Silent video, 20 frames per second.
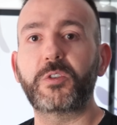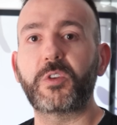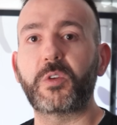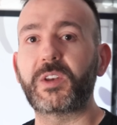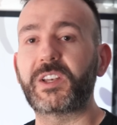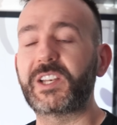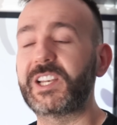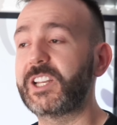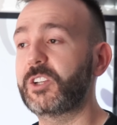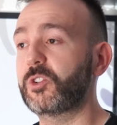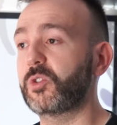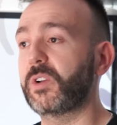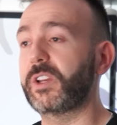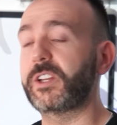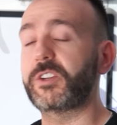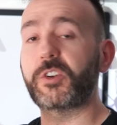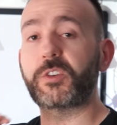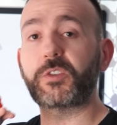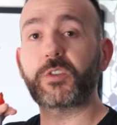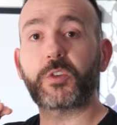So it's
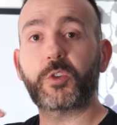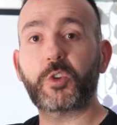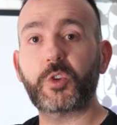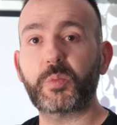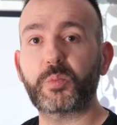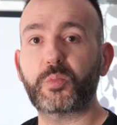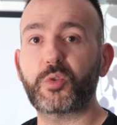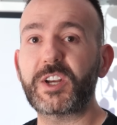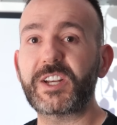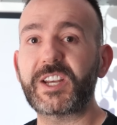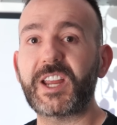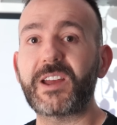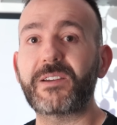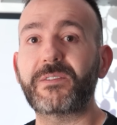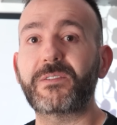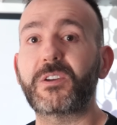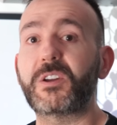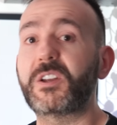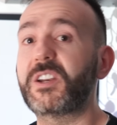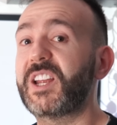literally just sprint
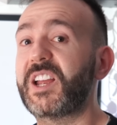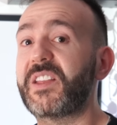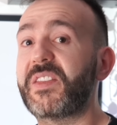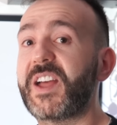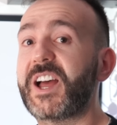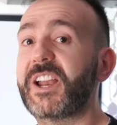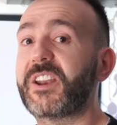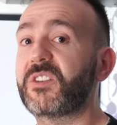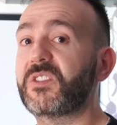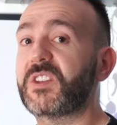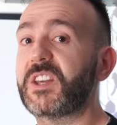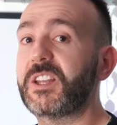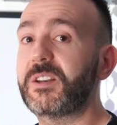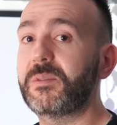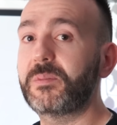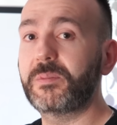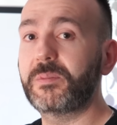effort, and that is it.